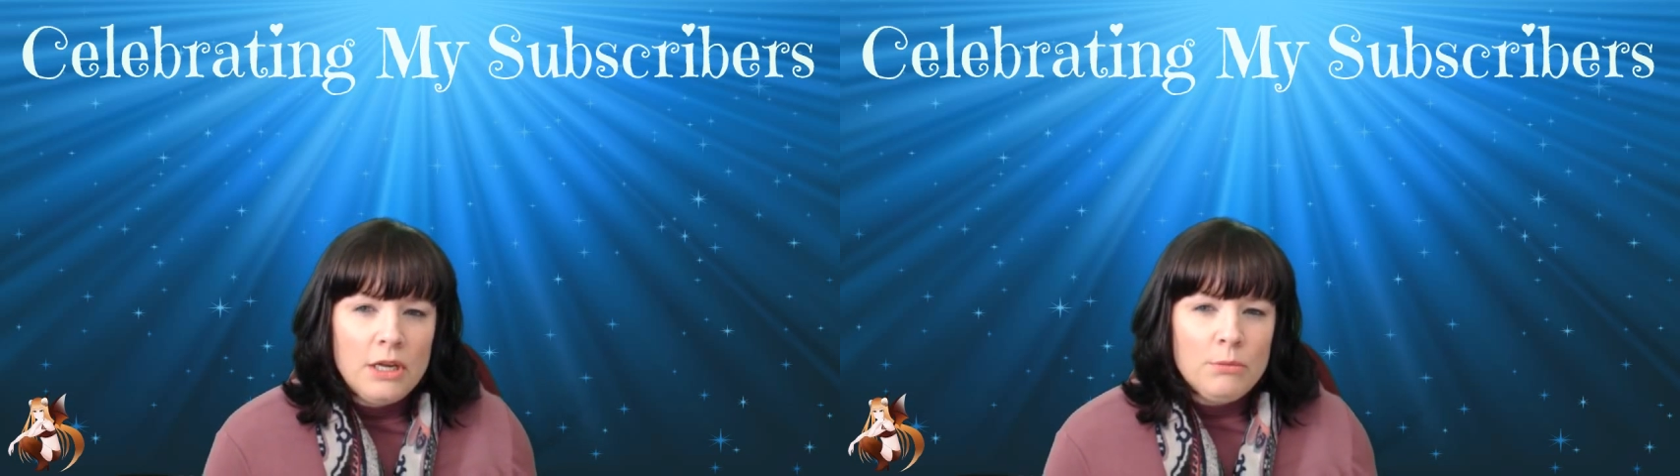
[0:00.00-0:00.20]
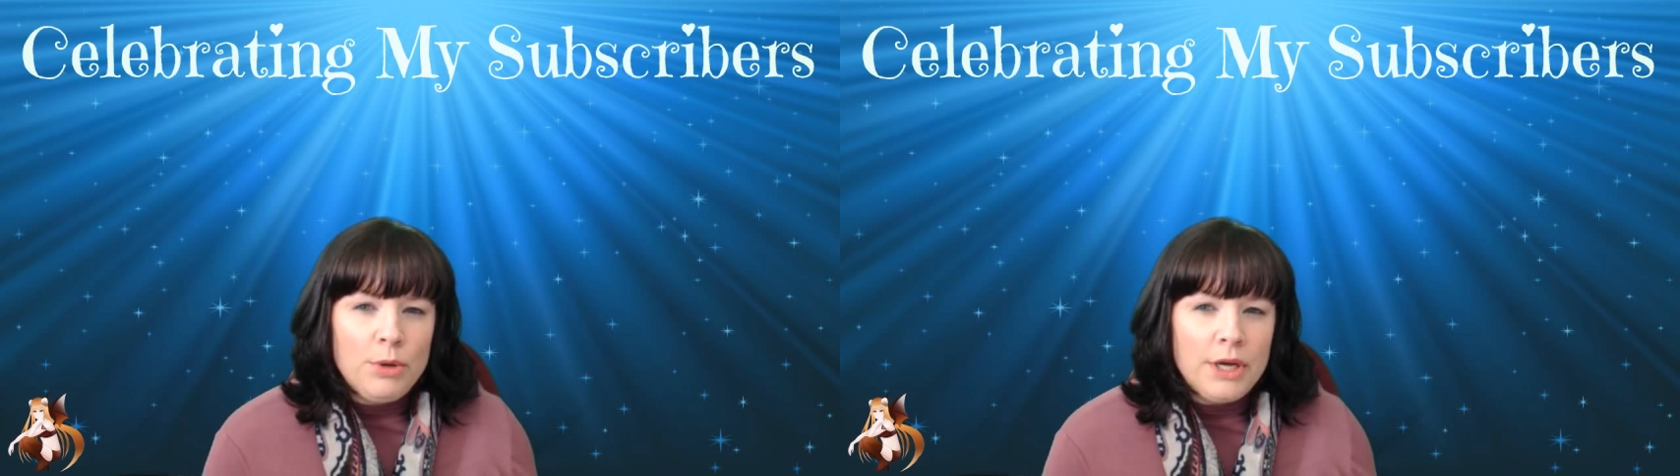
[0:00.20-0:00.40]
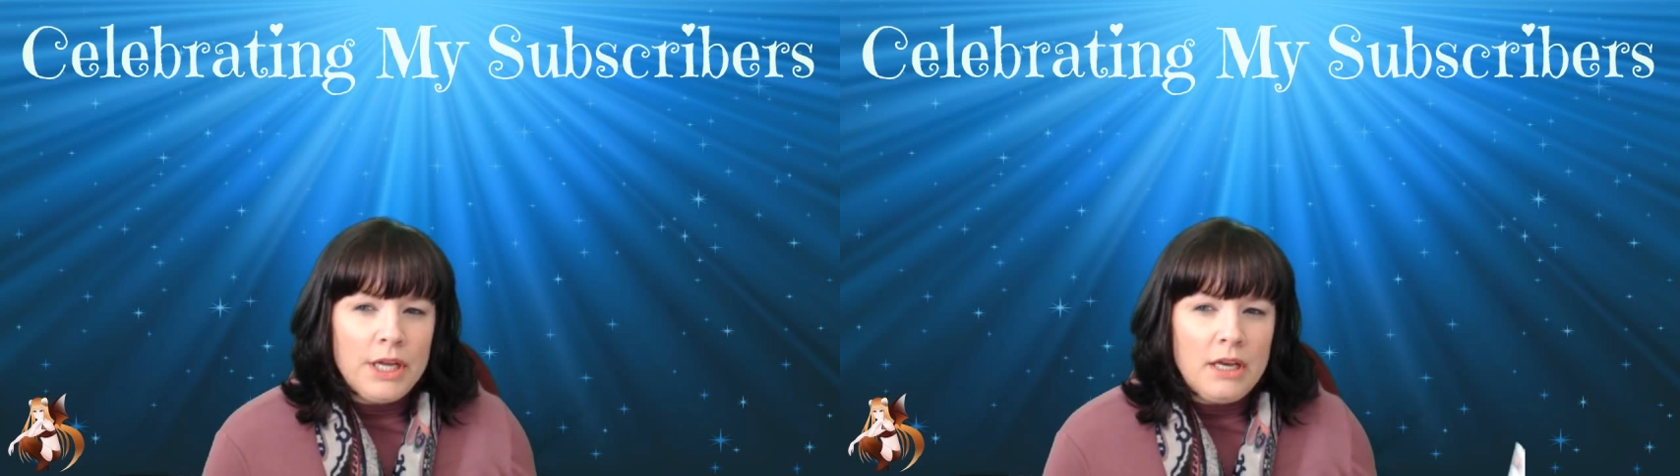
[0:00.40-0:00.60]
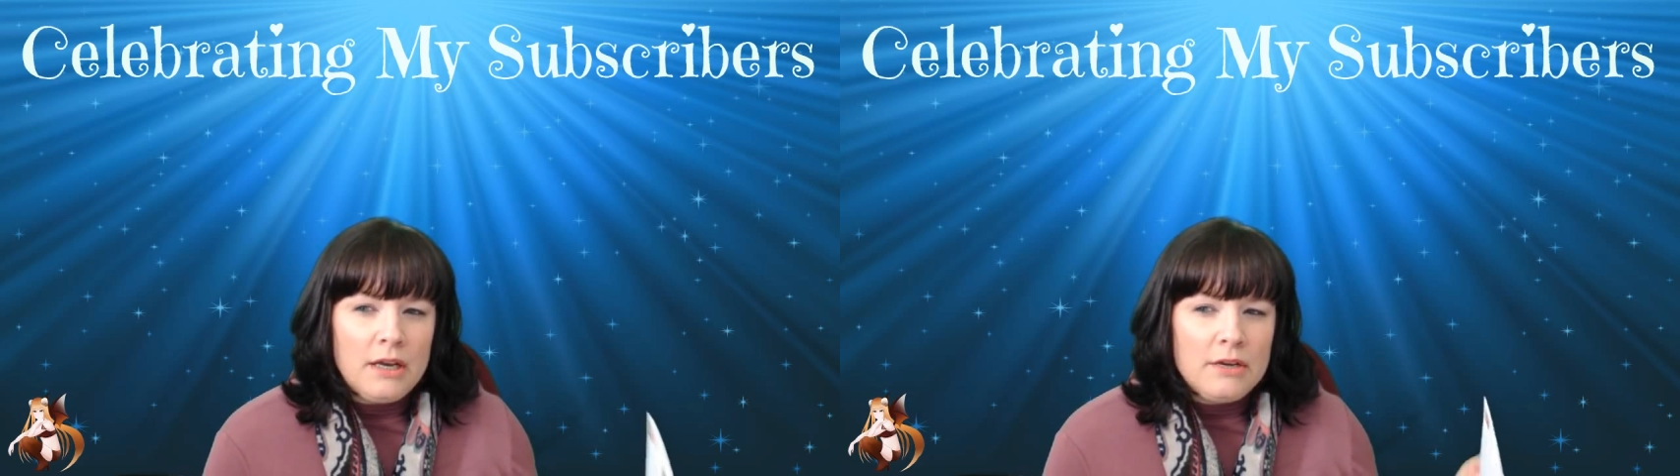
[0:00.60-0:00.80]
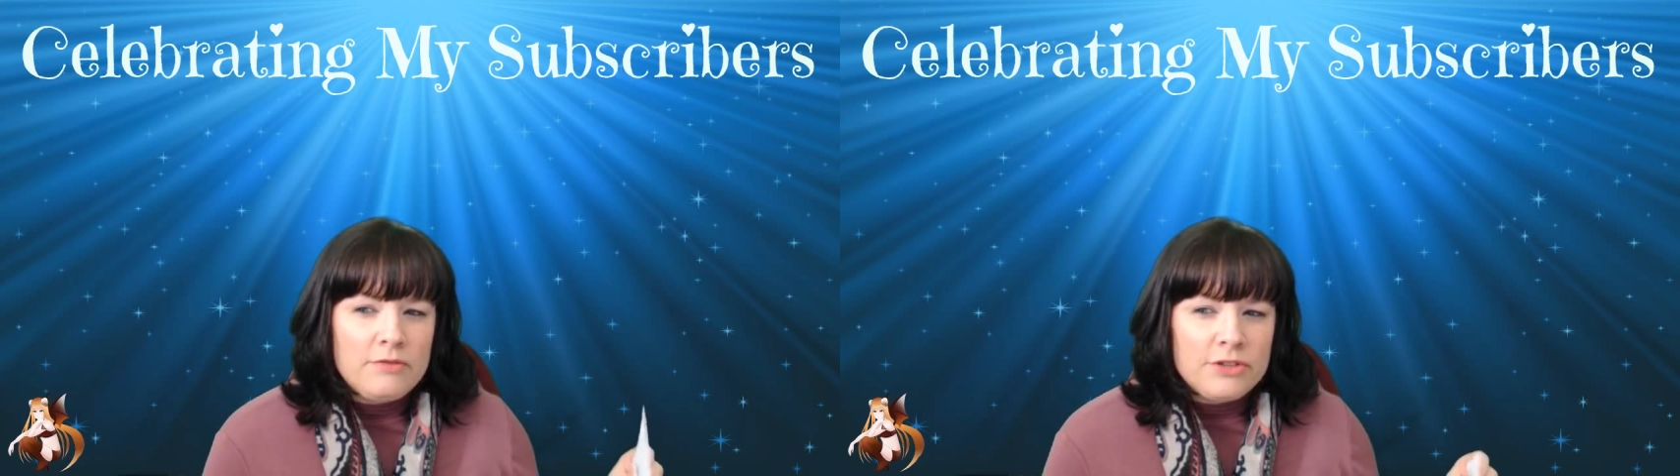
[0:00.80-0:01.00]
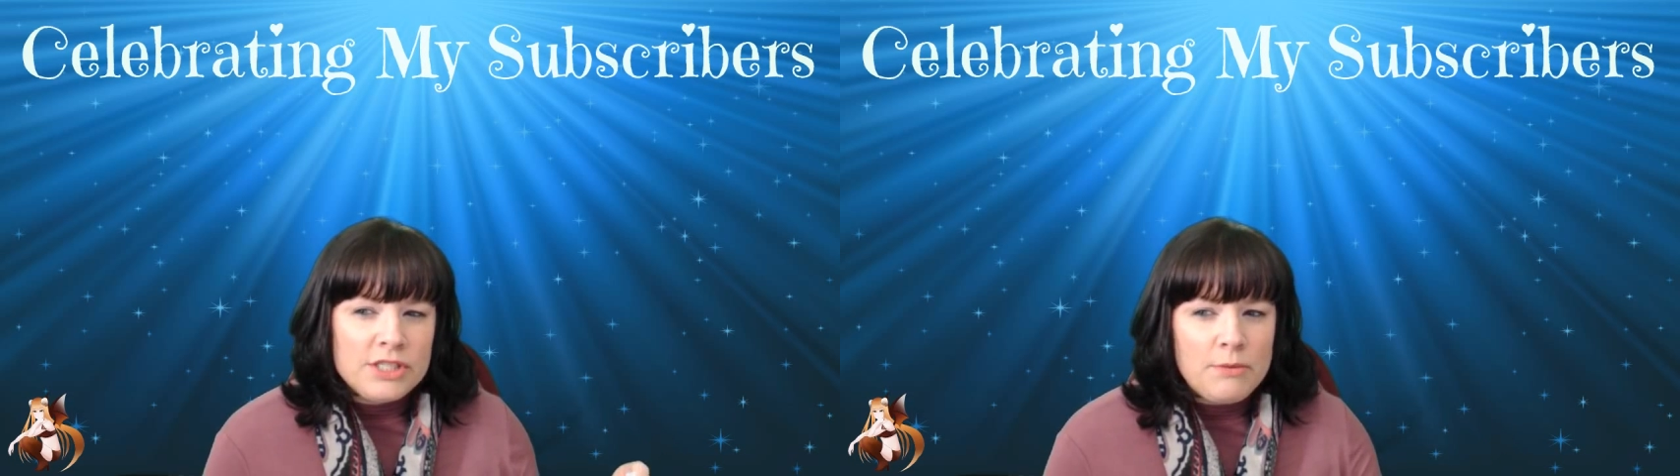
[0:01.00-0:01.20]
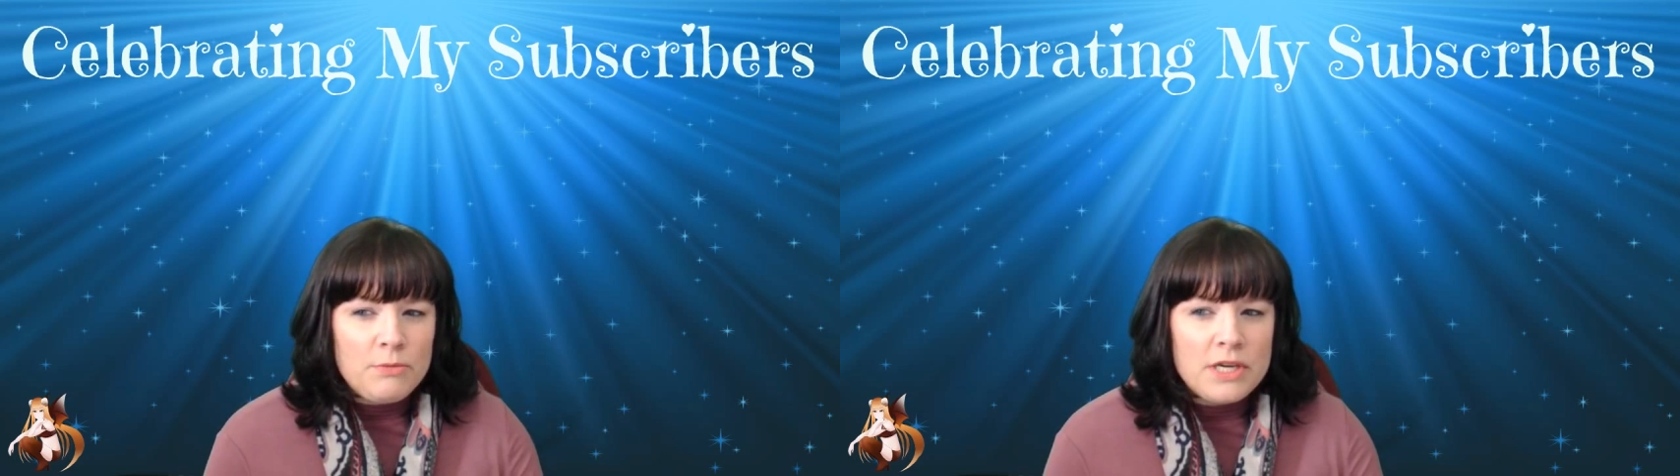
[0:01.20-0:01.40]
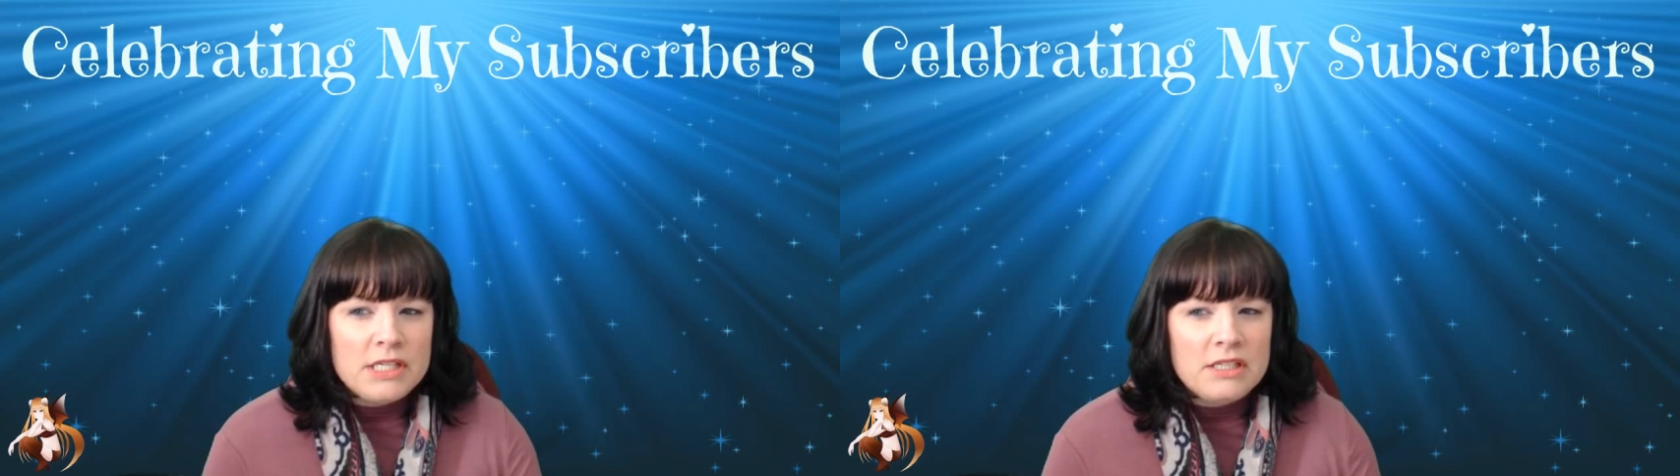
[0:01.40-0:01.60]
But for some
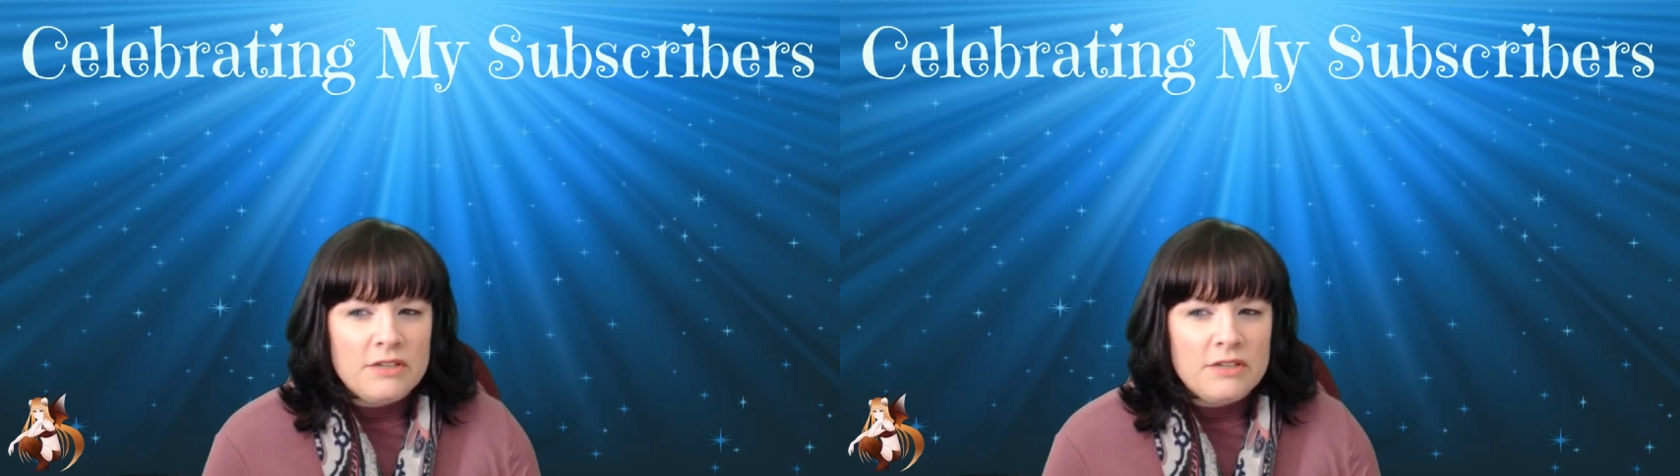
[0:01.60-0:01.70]
reason,